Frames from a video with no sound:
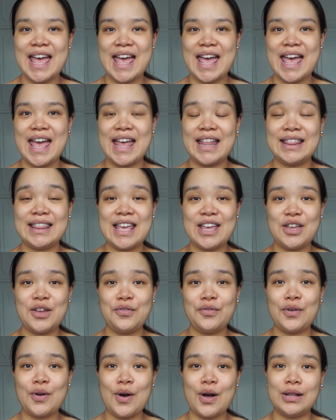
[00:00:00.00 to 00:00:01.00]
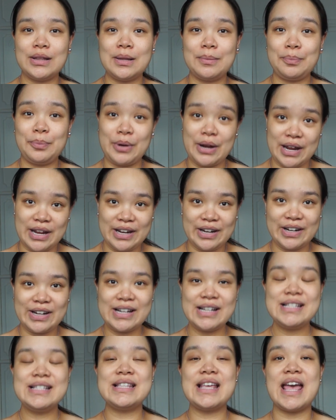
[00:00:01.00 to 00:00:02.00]
and thank you for all the
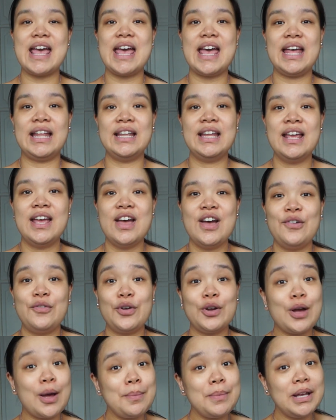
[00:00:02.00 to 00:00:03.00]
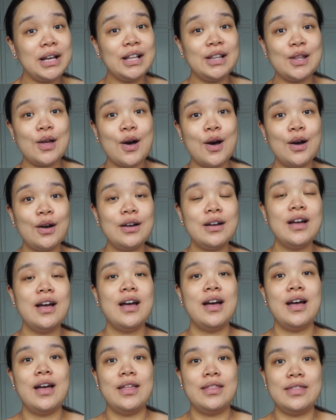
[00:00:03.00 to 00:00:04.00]
prayers and for coming along
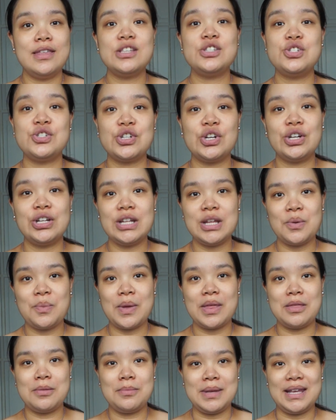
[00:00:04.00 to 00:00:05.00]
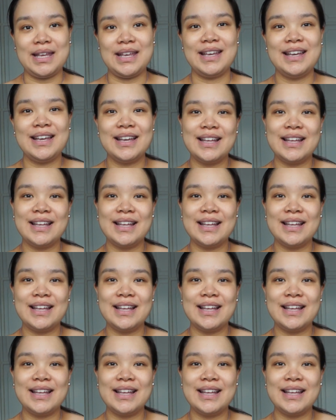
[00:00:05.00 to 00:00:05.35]
this journey with me.